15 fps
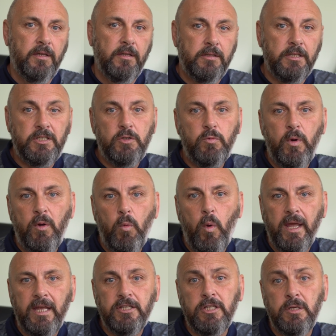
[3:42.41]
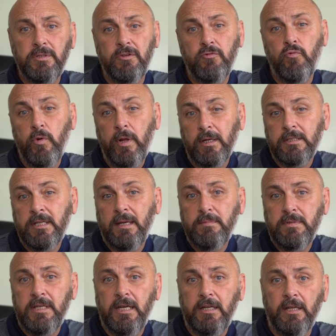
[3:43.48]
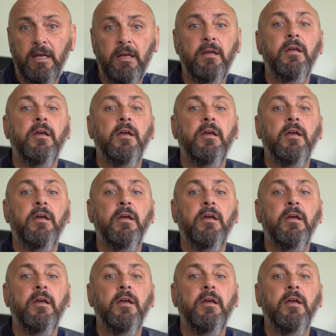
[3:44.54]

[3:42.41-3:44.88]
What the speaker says: This is where Waze uses real-time data